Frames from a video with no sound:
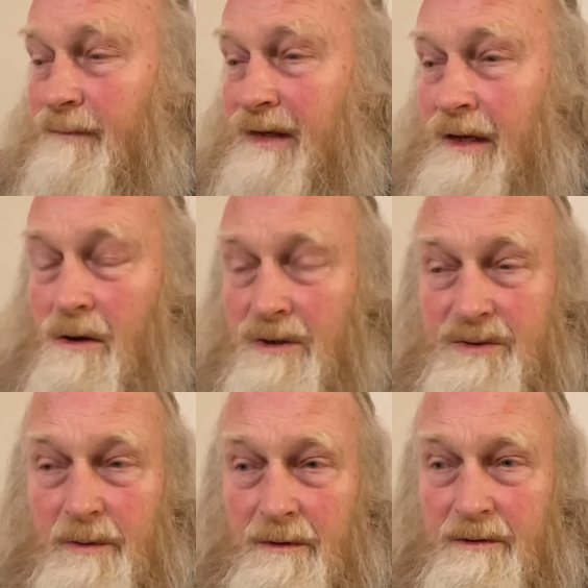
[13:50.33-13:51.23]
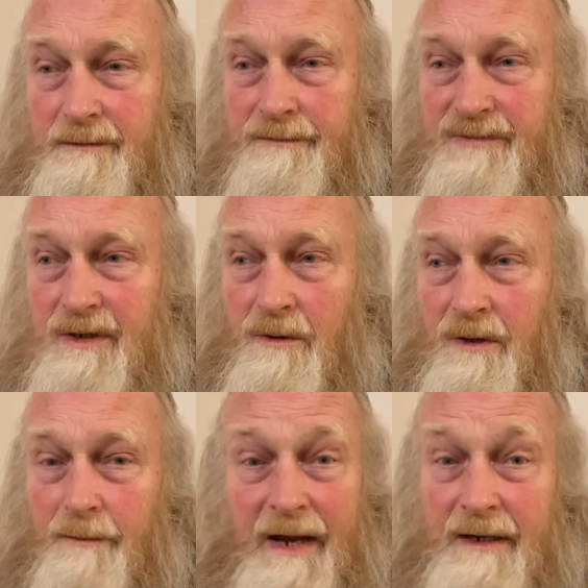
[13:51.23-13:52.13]
King Oswald and so
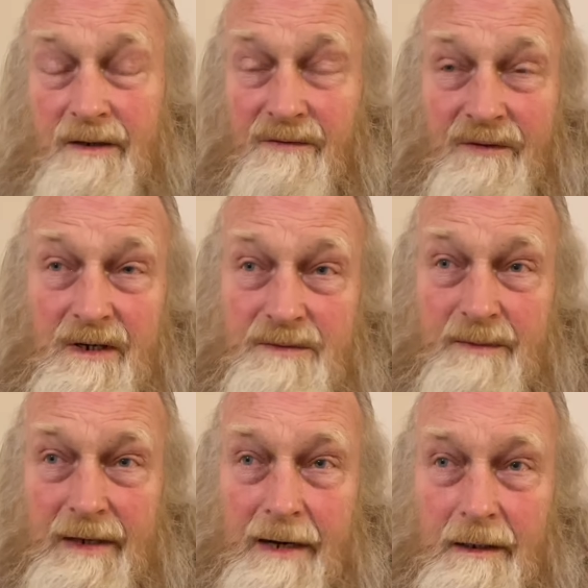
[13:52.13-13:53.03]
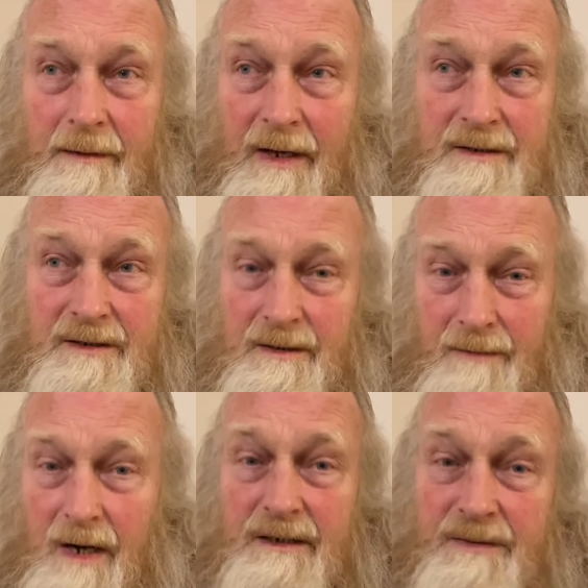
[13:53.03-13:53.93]
on, back in the first millennium. That's in
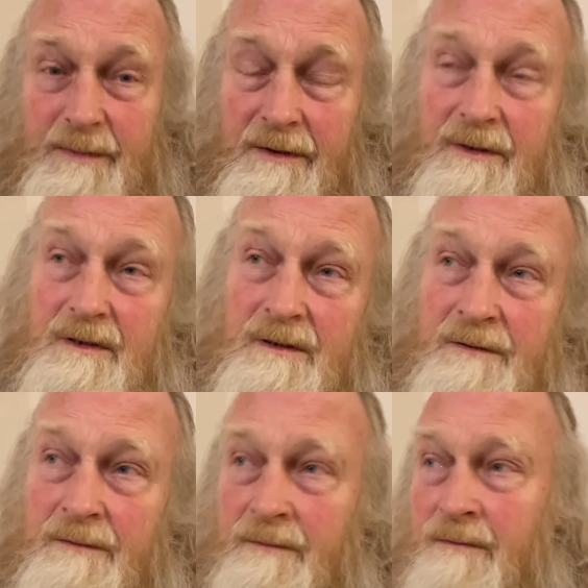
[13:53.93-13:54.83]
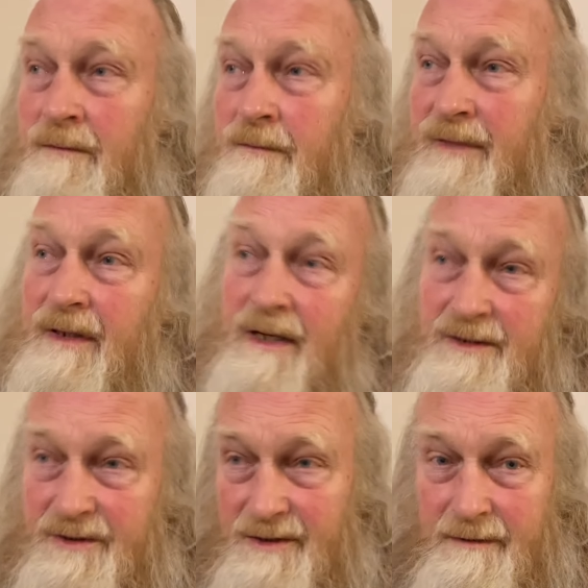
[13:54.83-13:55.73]
my spirit. But
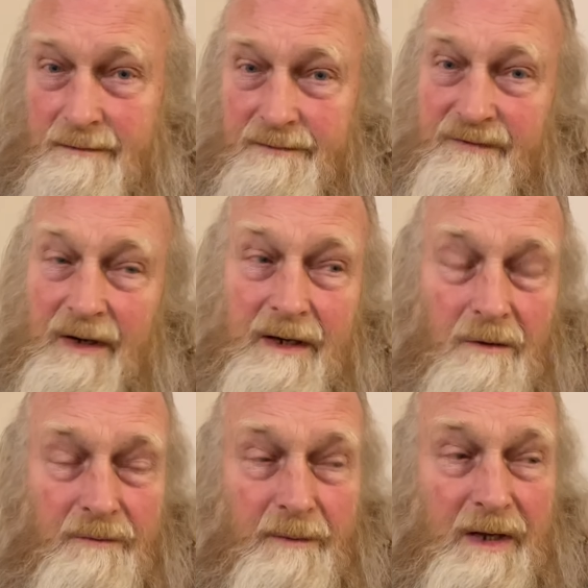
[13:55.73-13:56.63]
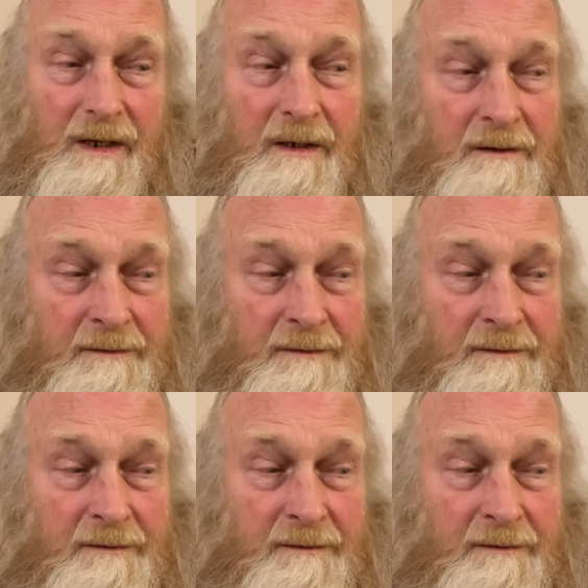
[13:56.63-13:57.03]
that's just funny old me.